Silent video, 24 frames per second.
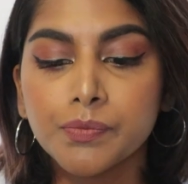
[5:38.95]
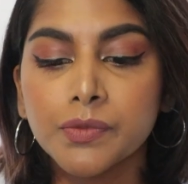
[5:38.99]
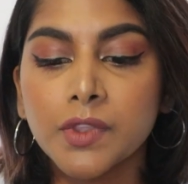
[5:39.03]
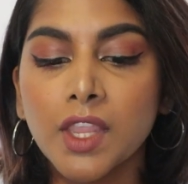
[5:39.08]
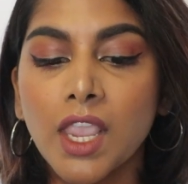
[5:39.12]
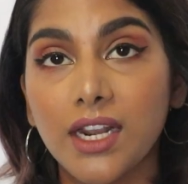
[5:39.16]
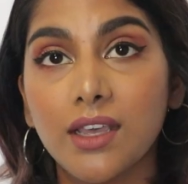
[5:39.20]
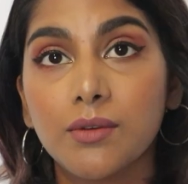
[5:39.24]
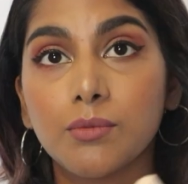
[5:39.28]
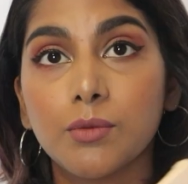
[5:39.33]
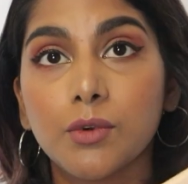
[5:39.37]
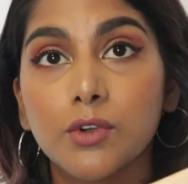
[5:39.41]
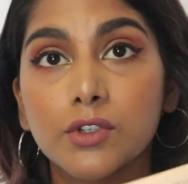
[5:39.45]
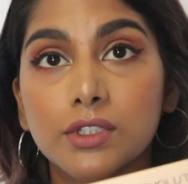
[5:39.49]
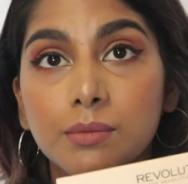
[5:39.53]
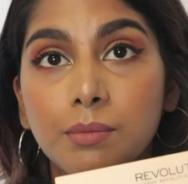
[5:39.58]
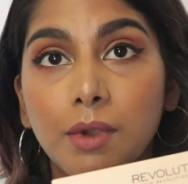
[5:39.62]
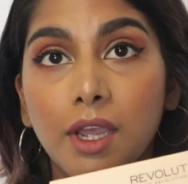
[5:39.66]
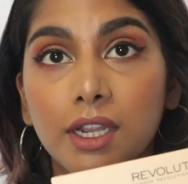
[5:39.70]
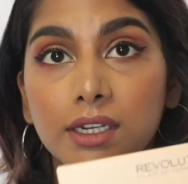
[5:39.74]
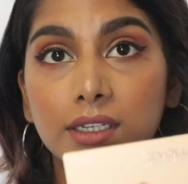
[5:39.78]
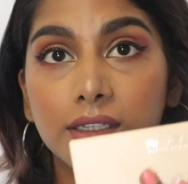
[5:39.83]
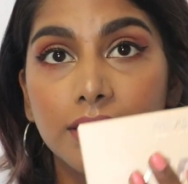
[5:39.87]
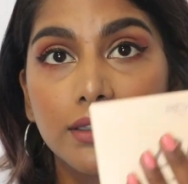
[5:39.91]
What I love most
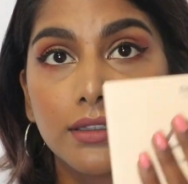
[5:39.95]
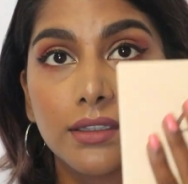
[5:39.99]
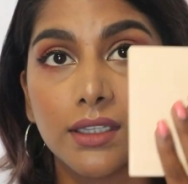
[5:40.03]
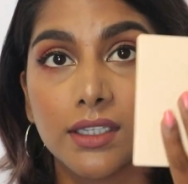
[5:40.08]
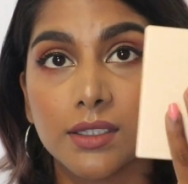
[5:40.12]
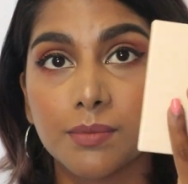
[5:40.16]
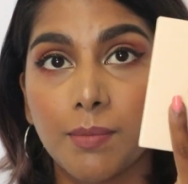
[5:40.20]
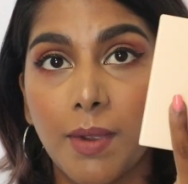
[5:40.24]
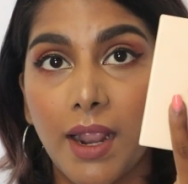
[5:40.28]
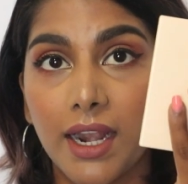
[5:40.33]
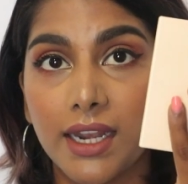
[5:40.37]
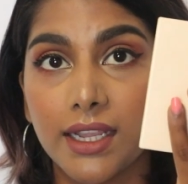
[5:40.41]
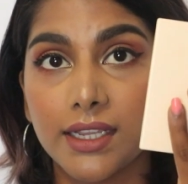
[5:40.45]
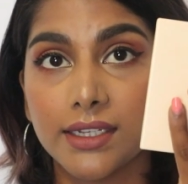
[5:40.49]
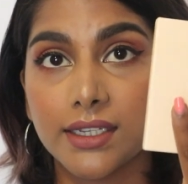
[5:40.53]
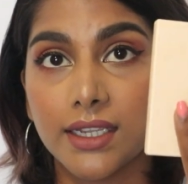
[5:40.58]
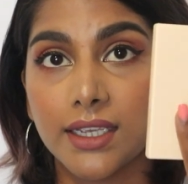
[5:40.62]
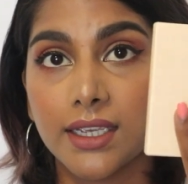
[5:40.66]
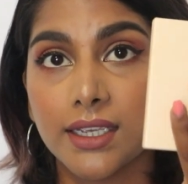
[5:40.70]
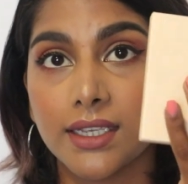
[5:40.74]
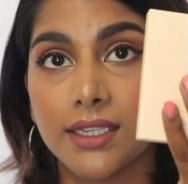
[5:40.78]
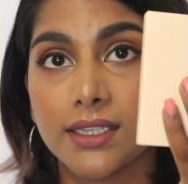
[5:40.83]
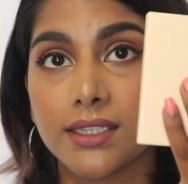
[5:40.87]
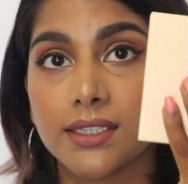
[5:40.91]
about this palette
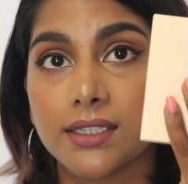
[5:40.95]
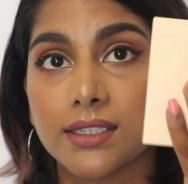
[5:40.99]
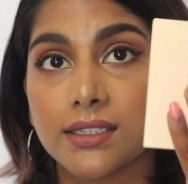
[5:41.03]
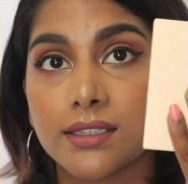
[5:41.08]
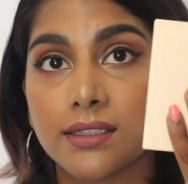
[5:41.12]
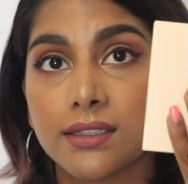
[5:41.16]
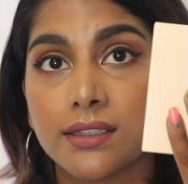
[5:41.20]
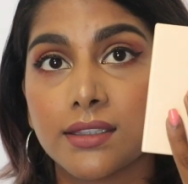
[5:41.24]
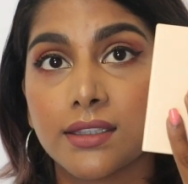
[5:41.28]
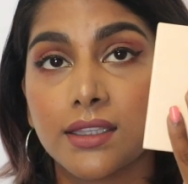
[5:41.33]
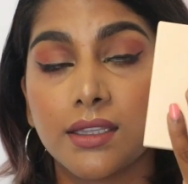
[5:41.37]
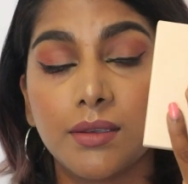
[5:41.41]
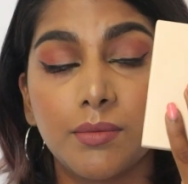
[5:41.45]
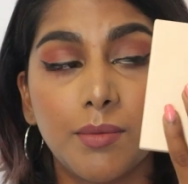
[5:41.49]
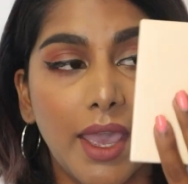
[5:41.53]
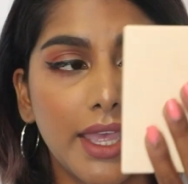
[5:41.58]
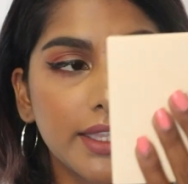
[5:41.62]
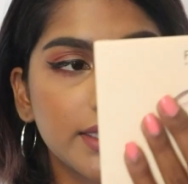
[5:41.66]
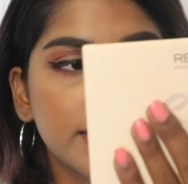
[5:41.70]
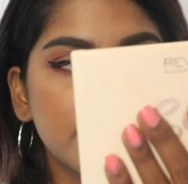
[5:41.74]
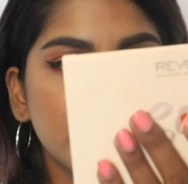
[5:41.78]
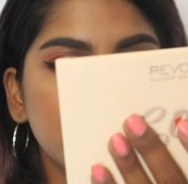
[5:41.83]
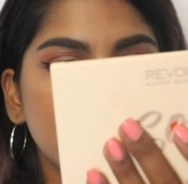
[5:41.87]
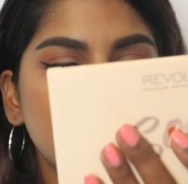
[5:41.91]
is the
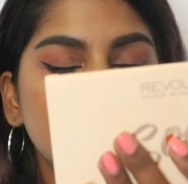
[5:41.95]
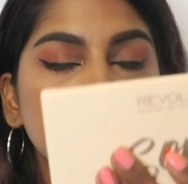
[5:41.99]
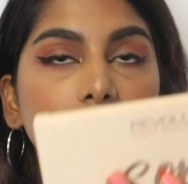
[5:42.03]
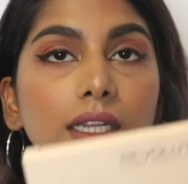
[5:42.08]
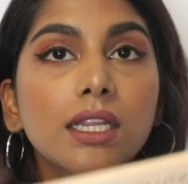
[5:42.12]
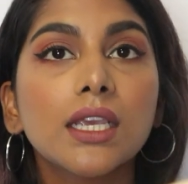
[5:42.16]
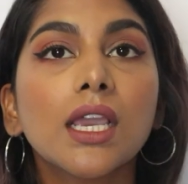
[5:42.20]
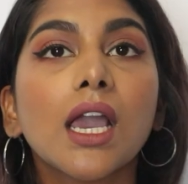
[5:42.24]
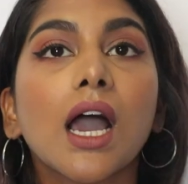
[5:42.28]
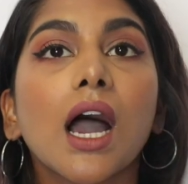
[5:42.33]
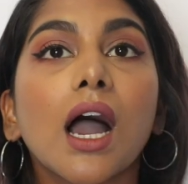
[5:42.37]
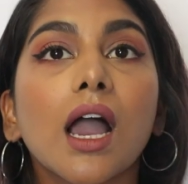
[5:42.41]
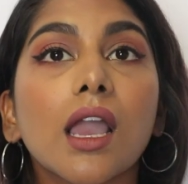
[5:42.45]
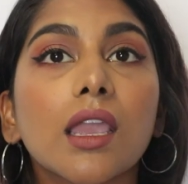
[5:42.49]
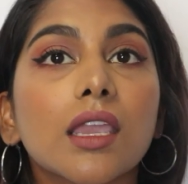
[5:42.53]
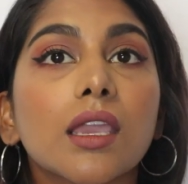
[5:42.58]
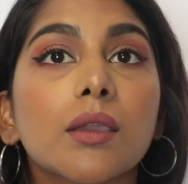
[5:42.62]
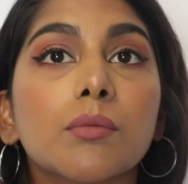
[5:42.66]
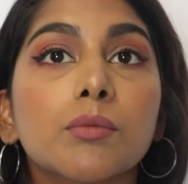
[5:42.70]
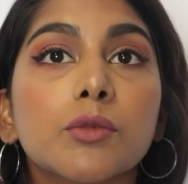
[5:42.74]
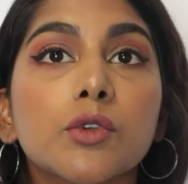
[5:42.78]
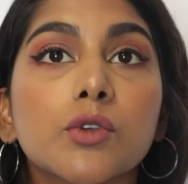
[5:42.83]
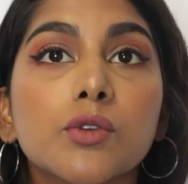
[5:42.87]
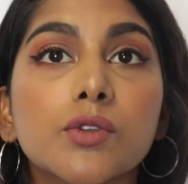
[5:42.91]
mattes in it. I
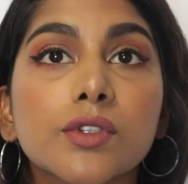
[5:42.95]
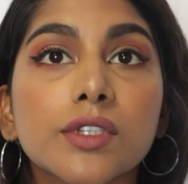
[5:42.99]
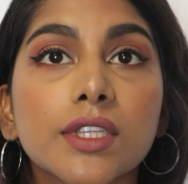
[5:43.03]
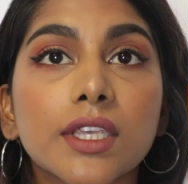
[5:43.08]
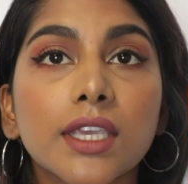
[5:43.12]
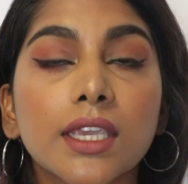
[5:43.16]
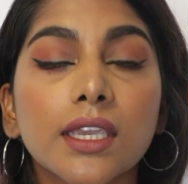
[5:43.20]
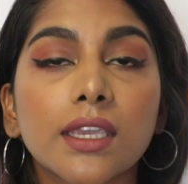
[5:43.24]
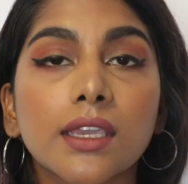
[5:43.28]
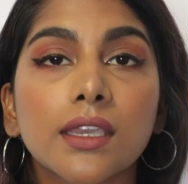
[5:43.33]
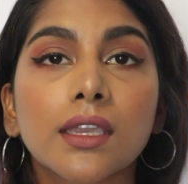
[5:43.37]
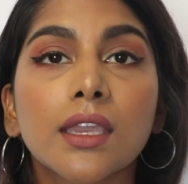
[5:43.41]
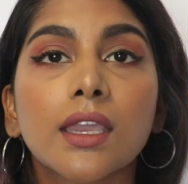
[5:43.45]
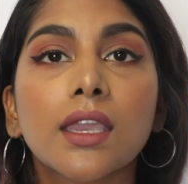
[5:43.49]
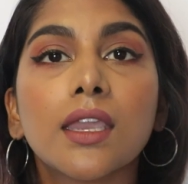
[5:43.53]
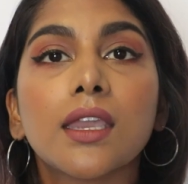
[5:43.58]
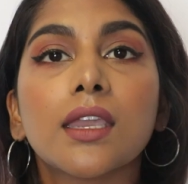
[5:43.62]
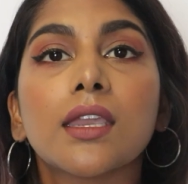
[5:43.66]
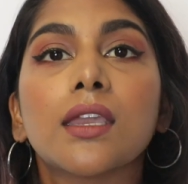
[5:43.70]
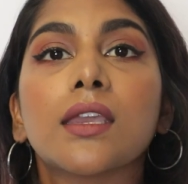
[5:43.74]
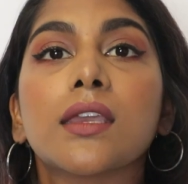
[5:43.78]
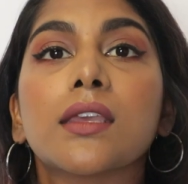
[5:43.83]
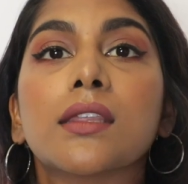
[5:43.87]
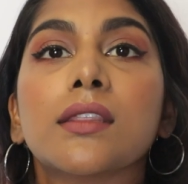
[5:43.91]
am using
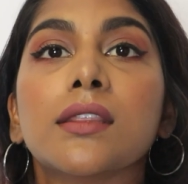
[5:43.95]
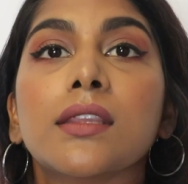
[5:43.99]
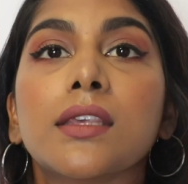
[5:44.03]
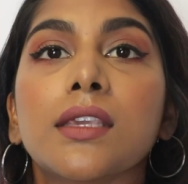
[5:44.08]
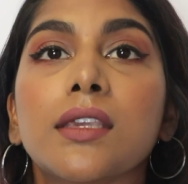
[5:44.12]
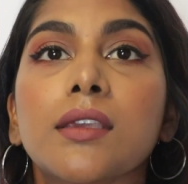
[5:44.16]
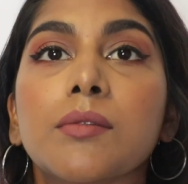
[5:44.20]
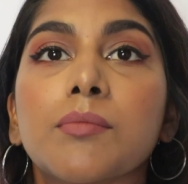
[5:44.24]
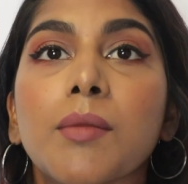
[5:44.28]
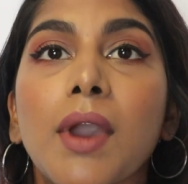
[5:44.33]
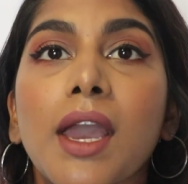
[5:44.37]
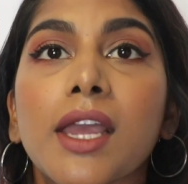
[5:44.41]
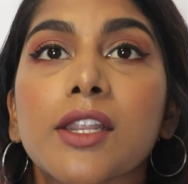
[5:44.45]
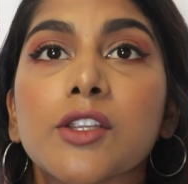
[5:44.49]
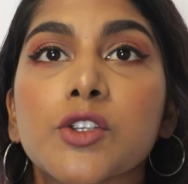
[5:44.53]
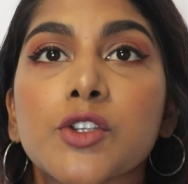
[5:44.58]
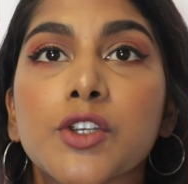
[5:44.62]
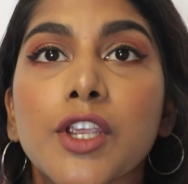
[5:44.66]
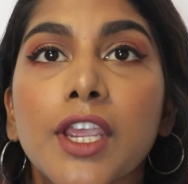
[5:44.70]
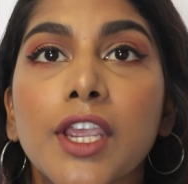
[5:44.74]
the matte